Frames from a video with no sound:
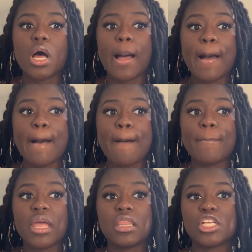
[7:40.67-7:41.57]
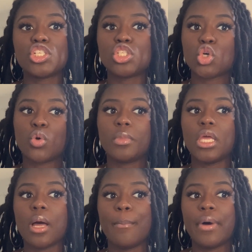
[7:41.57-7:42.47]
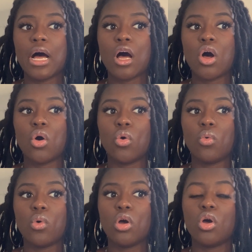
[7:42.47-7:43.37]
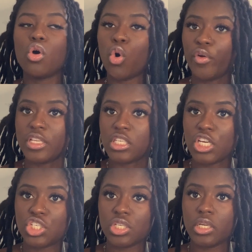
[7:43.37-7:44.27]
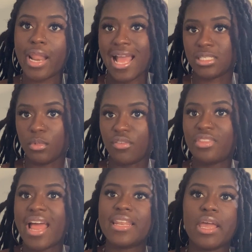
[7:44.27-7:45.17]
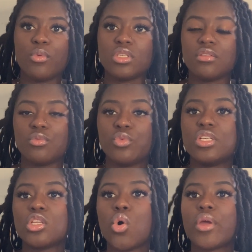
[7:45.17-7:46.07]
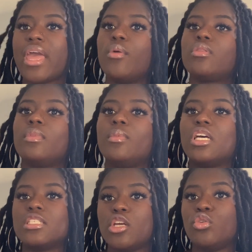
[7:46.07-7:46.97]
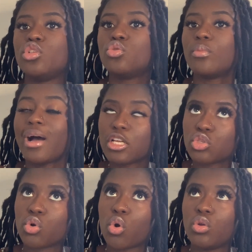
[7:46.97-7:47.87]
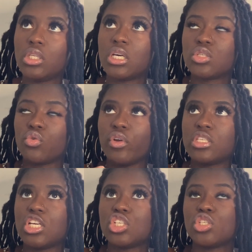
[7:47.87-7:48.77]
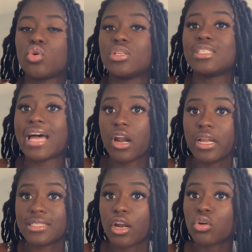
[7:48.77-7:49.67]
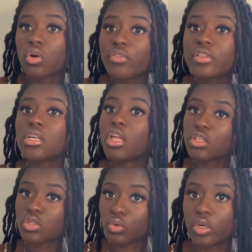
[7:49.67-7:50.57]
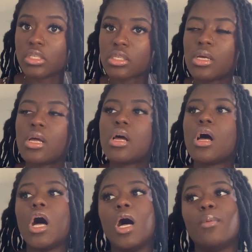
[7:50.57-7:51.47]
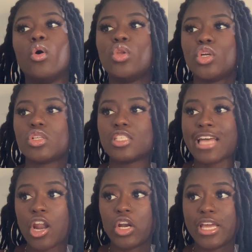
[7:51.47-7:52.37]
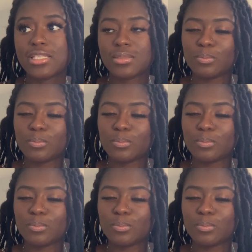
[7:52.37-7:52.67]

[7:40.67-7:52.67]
And then she told me about orientation, asked me if that date was okay with me, because my store only does orientations on Saturdays. I don't know if it's other stores, only on Saturdays.